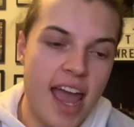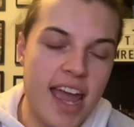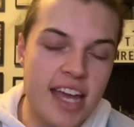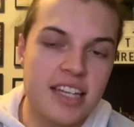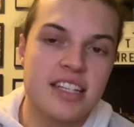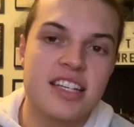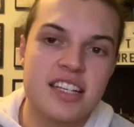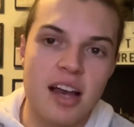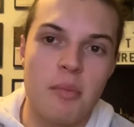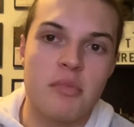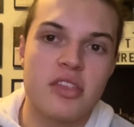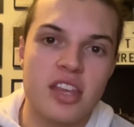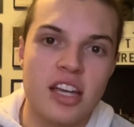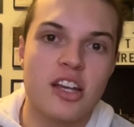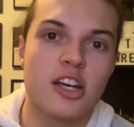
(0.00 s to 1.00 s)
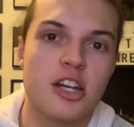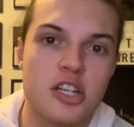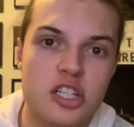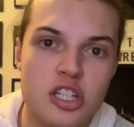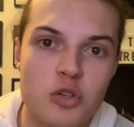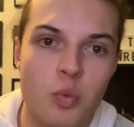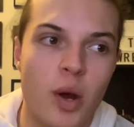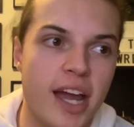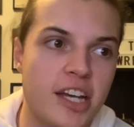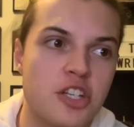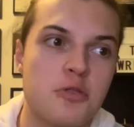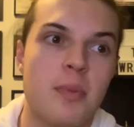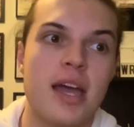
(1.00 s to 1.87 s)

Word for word: is something going to switch?